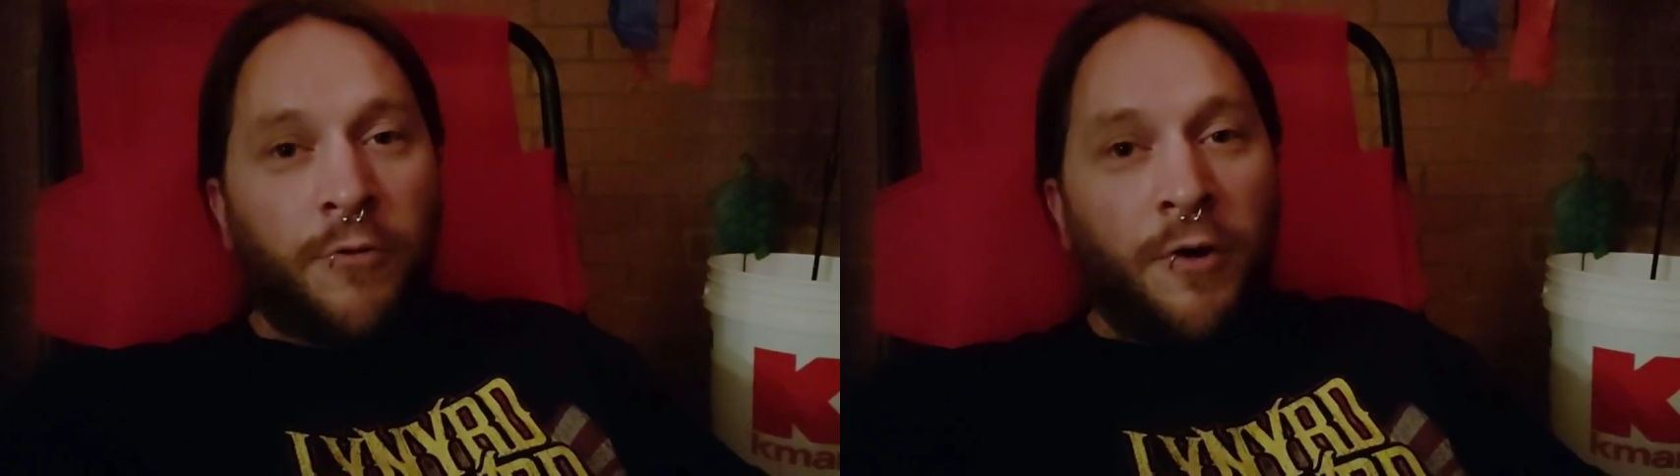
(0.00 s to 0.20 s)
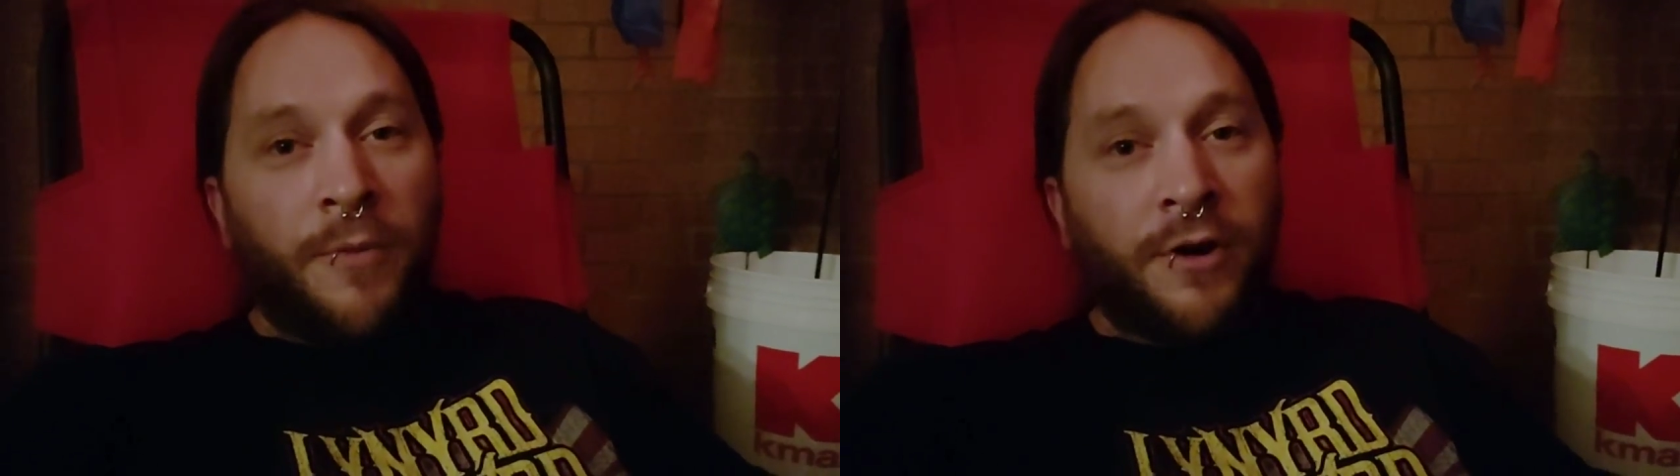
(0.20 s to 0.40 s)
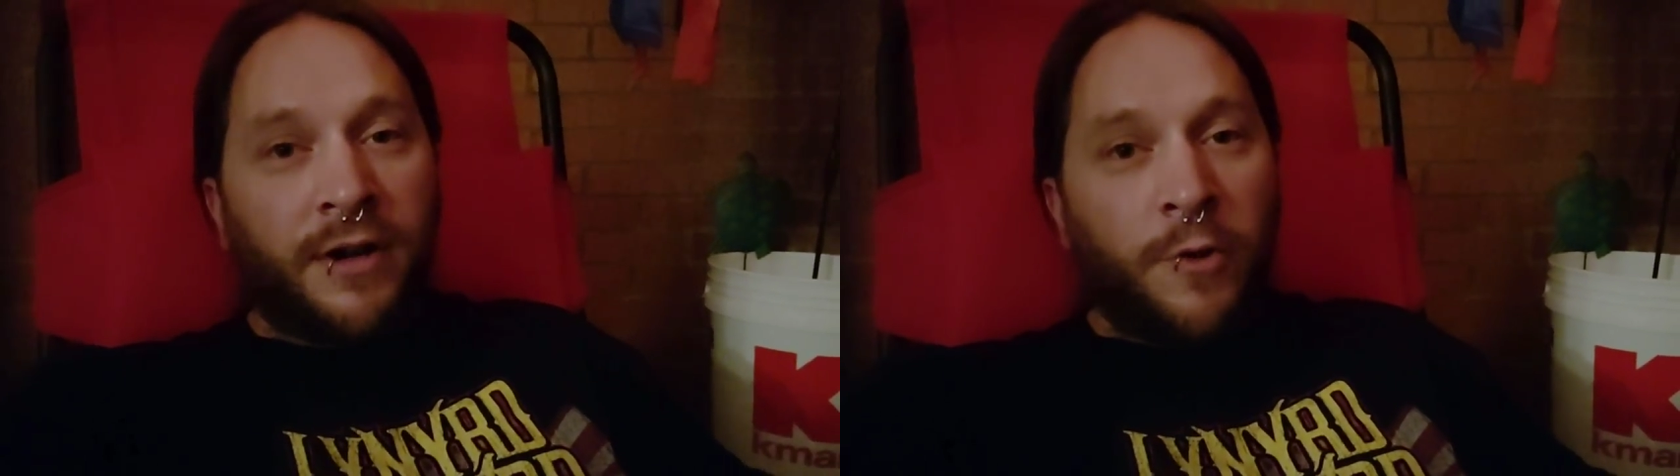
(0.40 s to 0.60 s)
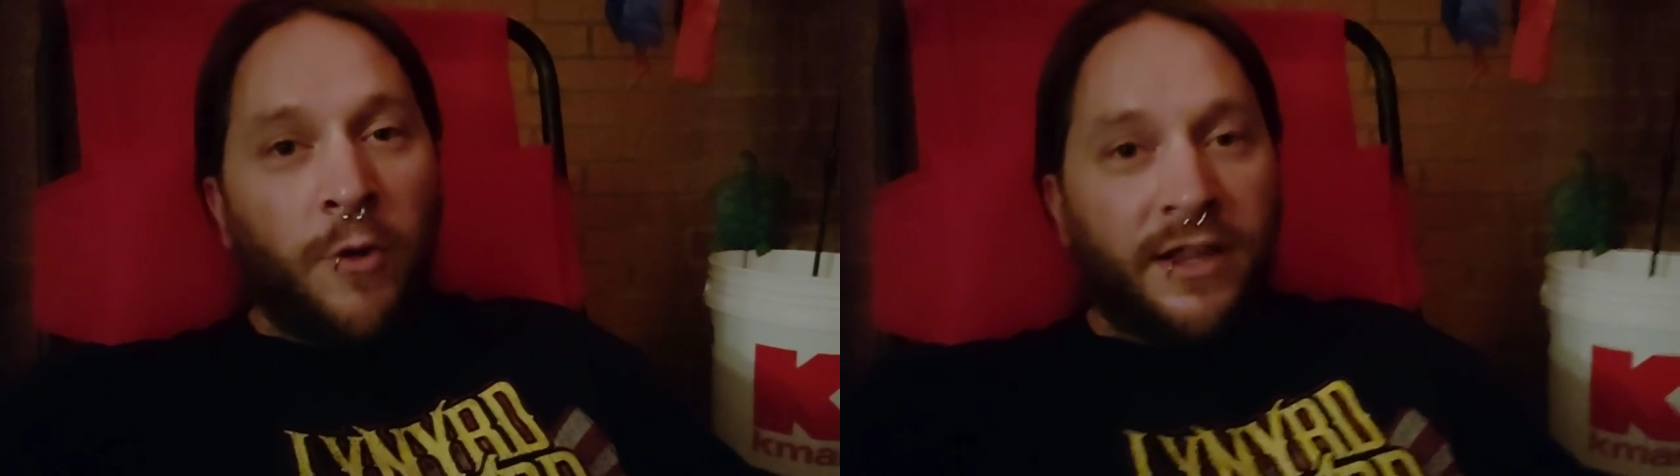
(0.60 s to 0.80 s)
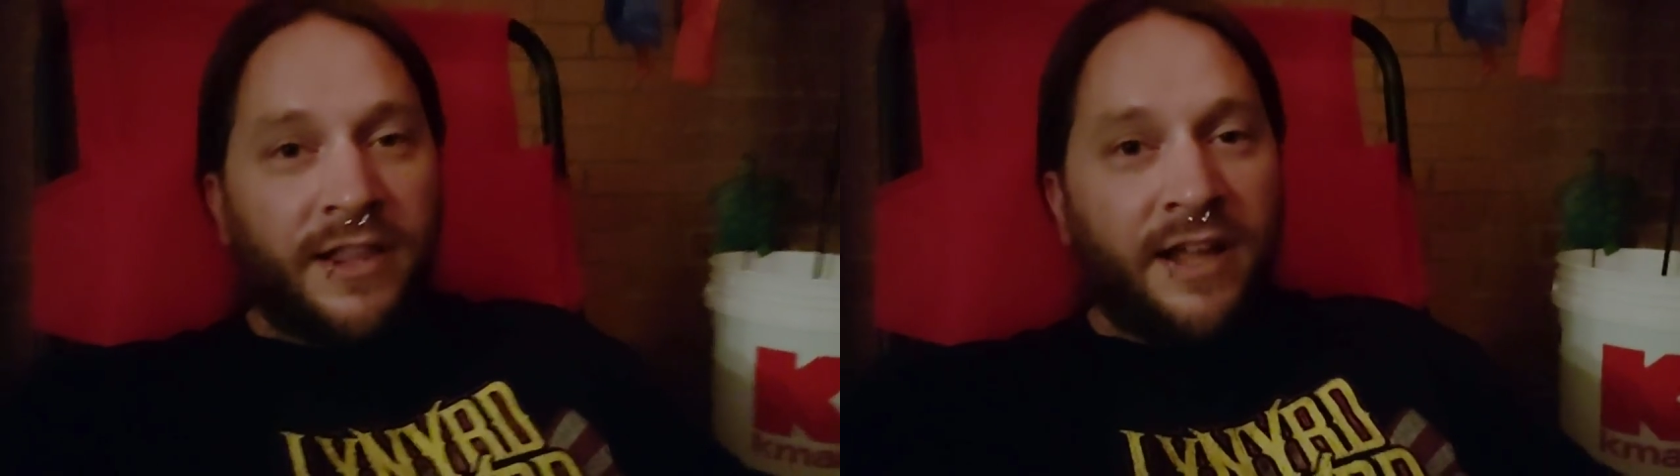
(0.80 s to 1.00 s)
Walmart
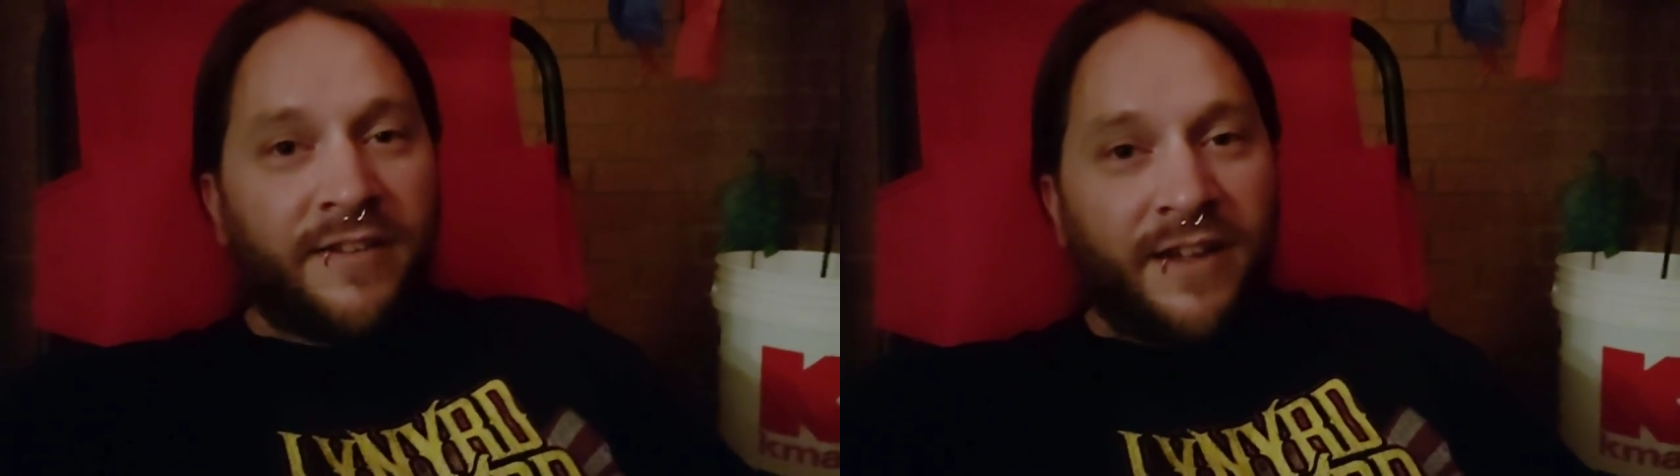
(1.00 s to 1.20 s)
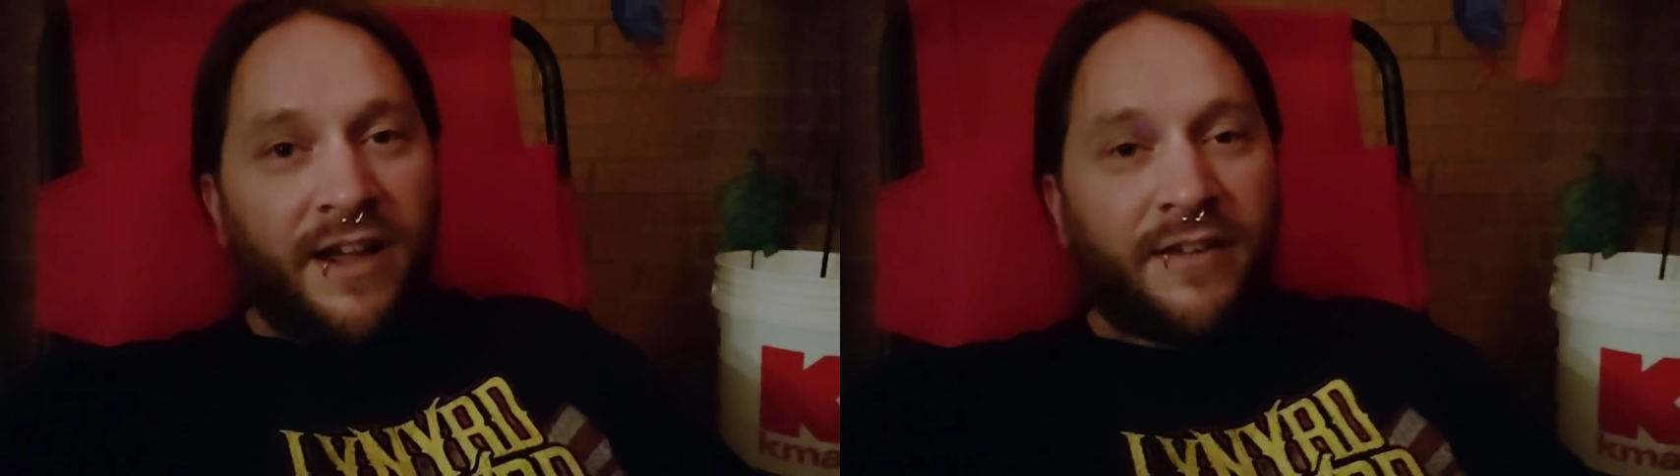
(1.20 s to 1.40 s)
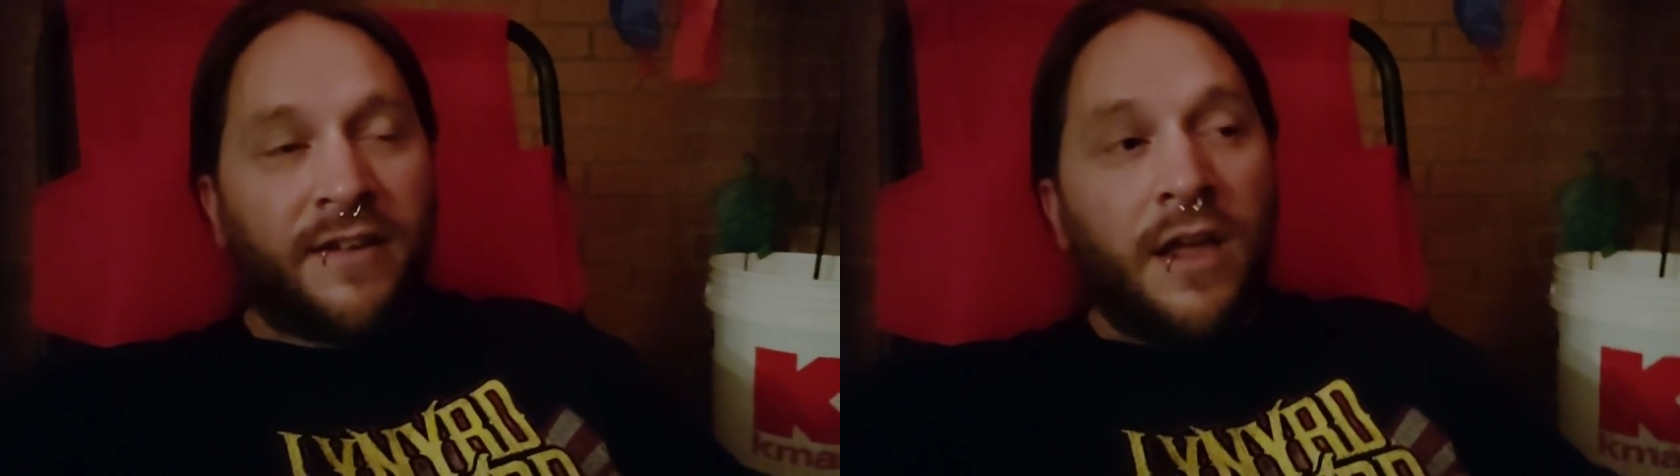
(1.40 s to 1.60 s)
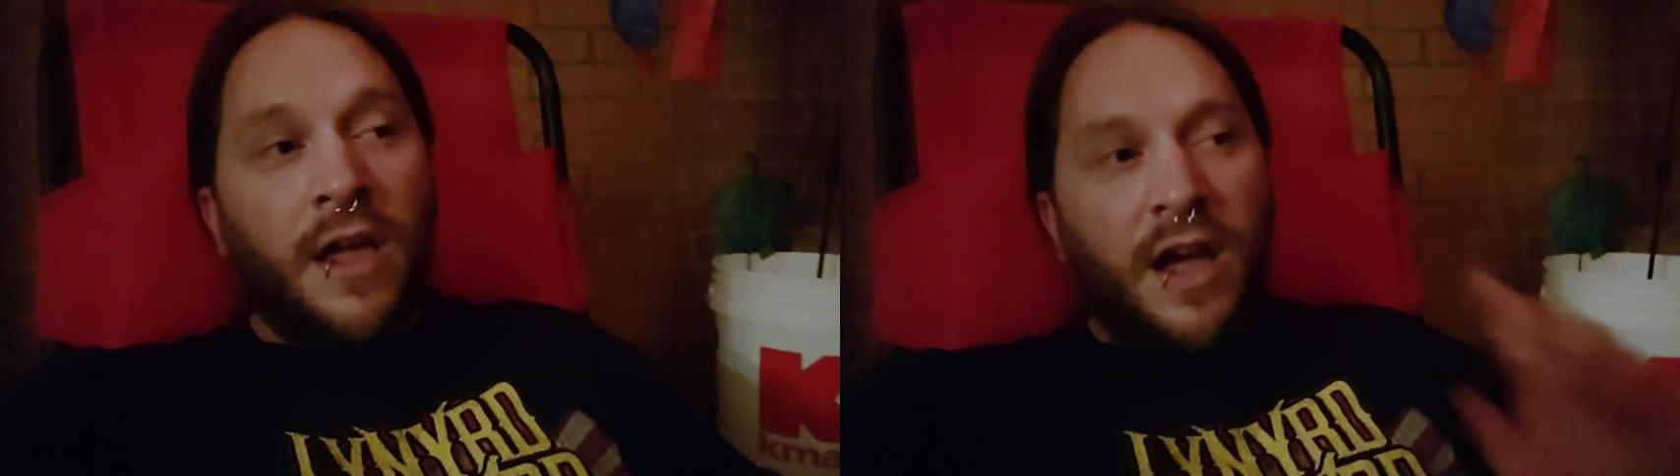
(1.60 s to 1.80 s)
quite that size.